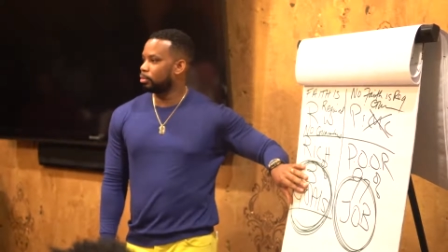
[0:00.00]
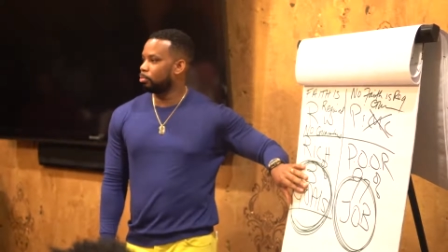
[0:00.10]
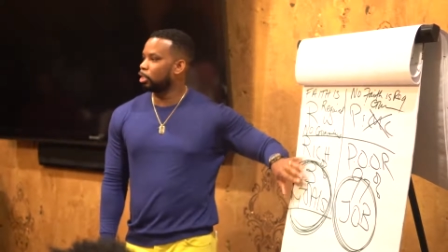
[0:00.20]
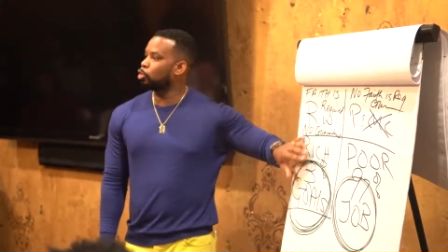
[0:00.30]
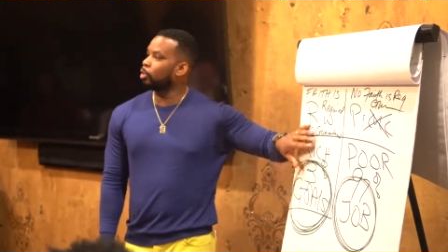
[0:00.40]

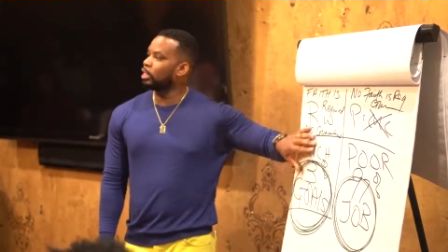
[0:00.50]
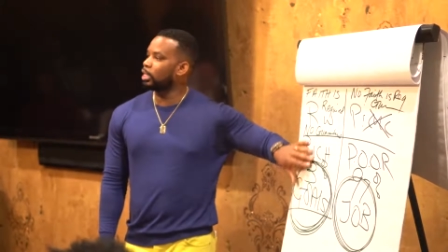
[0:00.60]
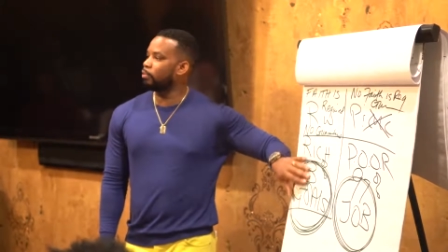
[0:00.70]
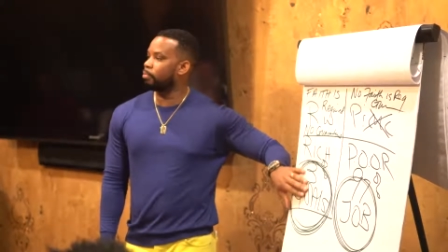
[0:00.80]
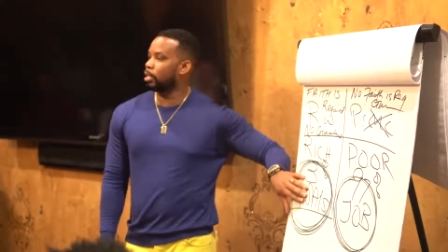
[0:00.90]
By
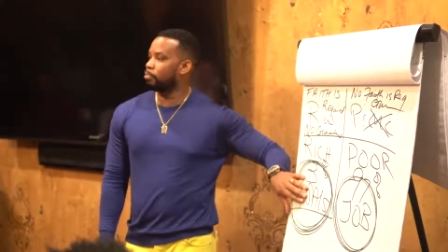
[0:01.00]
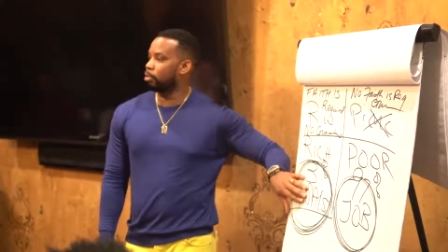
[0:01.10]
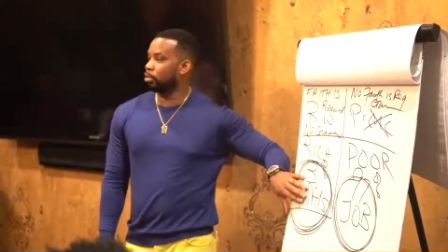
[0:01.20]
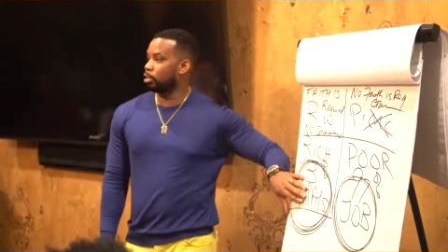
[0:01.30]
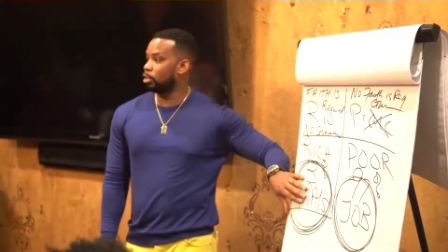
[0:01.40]
27, made $1
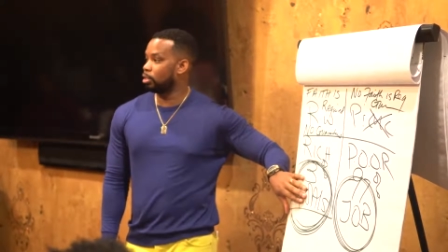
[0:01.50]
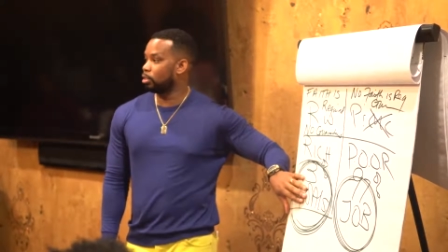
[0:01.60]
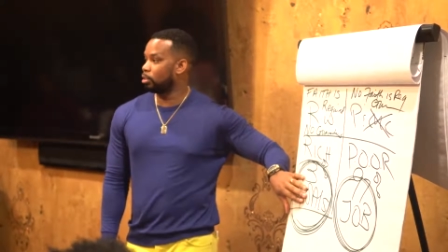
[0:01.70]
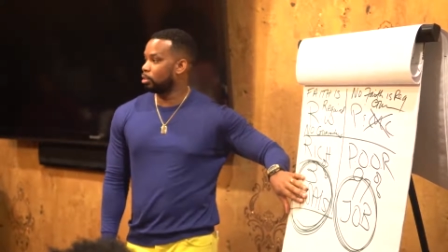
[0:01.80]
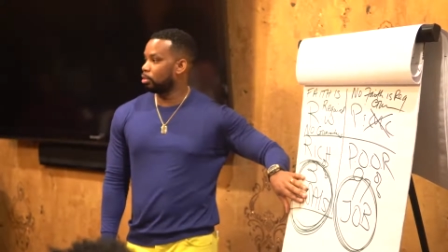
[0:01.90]
million.
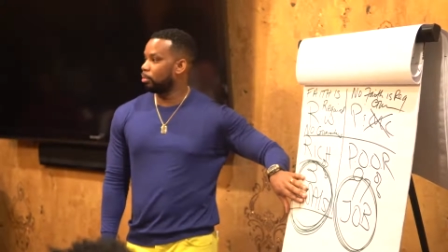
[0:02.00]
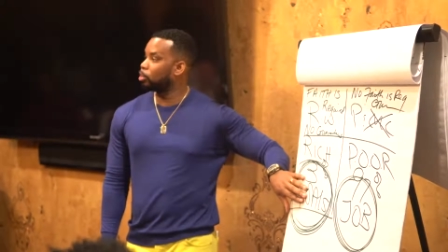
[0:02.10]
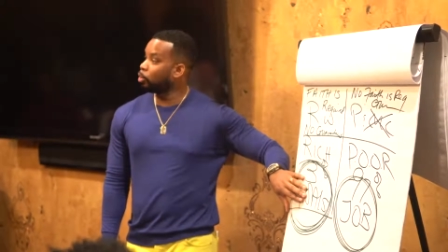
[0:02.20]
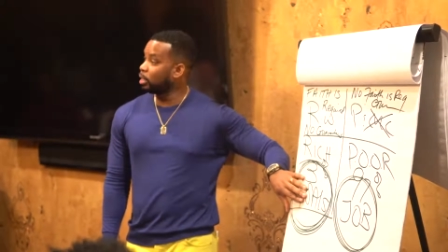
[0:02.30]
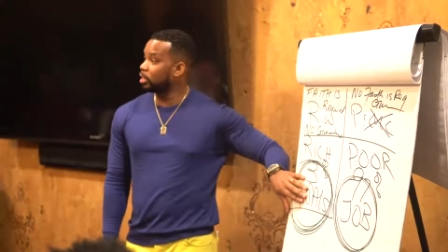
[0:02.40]
By
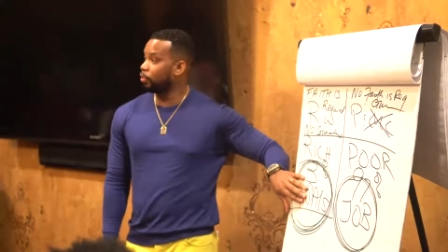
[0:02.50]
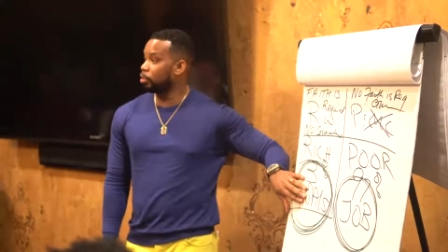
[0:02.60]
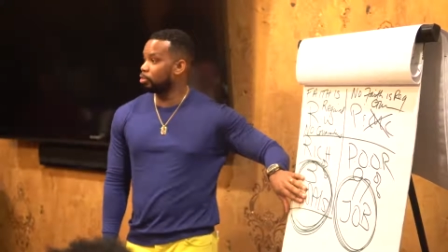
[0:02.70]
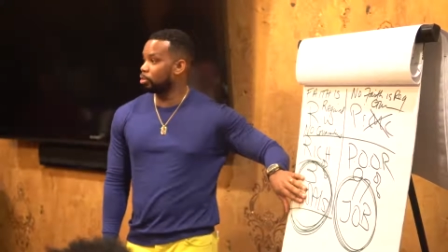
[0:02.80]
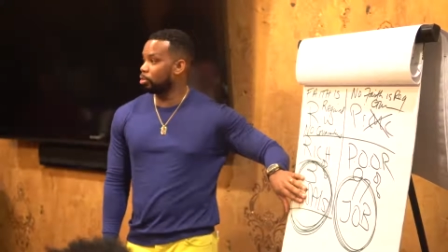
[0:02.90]
27
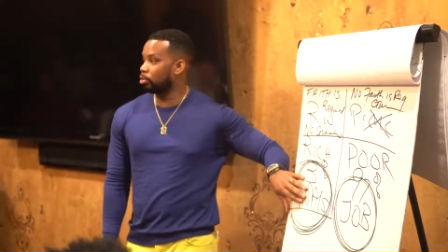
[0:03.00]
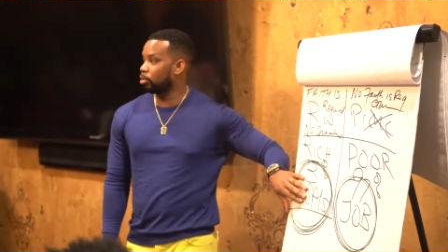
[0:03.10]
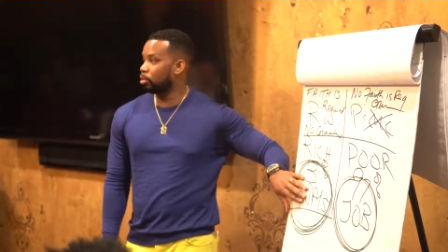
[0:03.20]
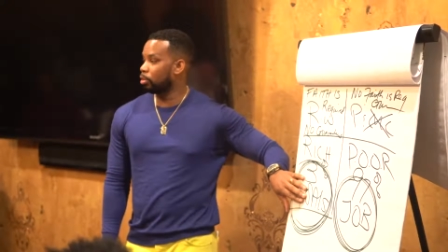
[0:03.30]
years old.